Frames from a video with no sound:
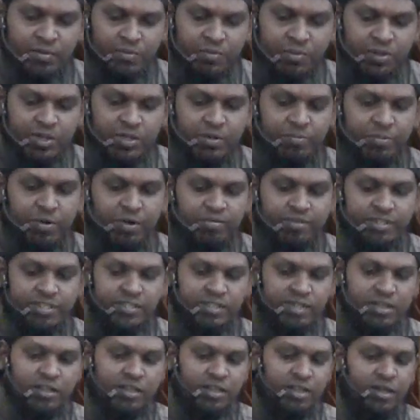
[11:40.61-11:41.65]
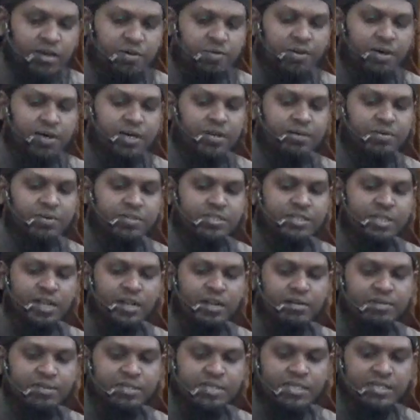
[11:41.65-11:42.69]
where the Prophet sallallahu alaihi
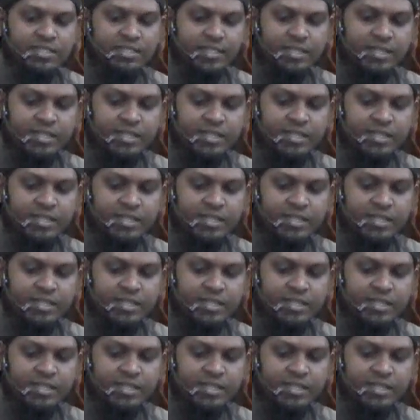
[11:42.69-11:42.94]
wasallam says,